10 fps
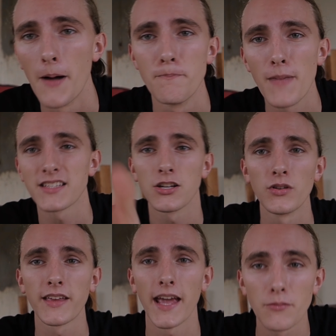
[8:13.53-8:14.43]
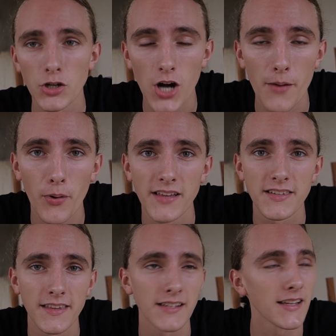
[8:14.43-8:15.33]
messing with camera tripods
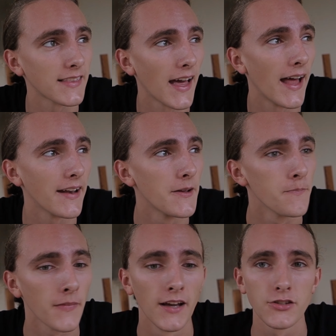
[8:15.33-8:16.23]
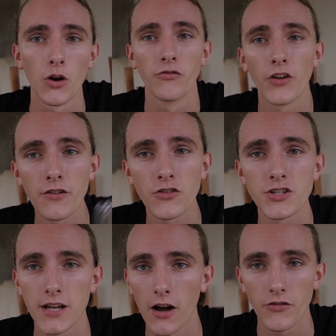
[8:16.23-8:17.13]
and things like that. So very
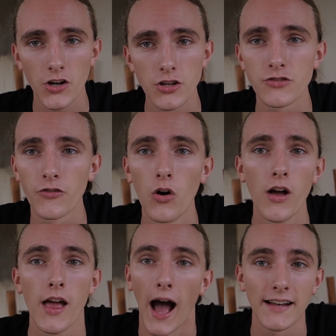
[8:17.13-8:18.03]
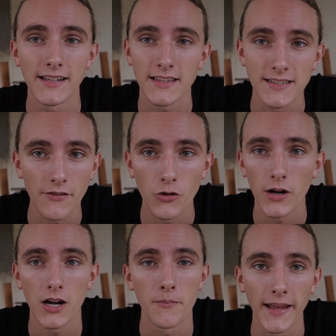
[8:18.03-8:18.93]
versatile, very useful. I take this
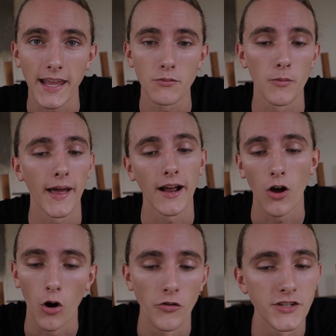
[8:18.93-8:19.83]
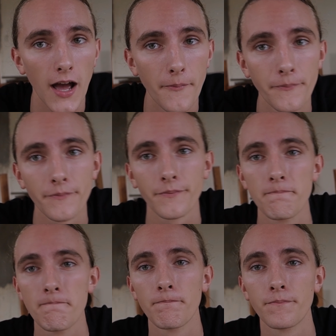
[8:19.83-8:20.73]
everywhere in my camera bag all the time.
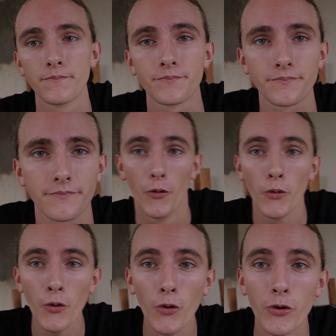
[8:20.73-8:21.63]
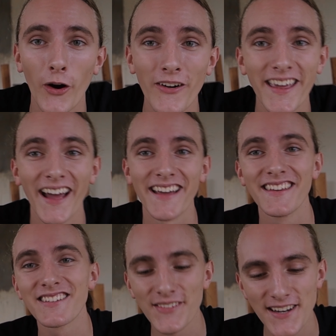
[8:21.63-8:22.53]
Ooh, okay,
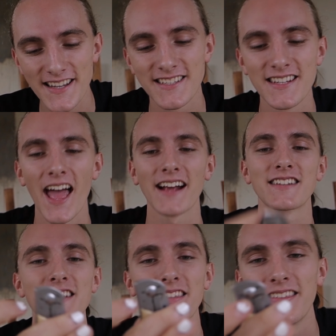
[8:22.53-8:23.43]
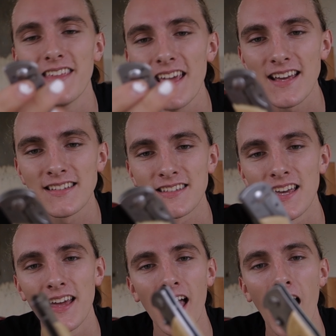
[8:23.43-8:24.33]
this one is next.
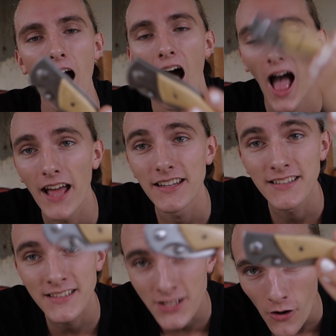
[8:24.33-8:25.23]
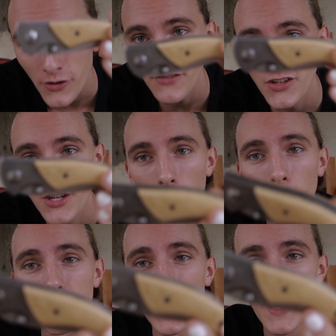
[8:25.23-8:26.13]
This, don't even know
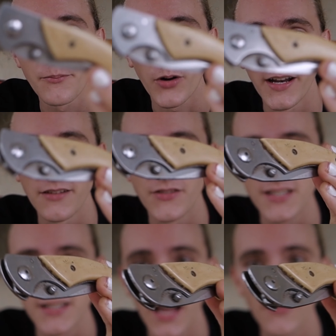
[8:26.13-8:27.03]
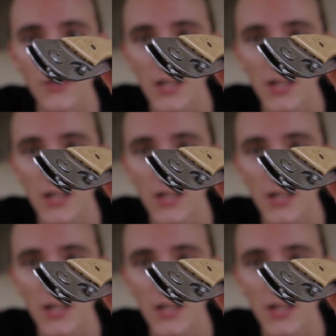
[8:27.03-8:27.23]
the name brand of this knife.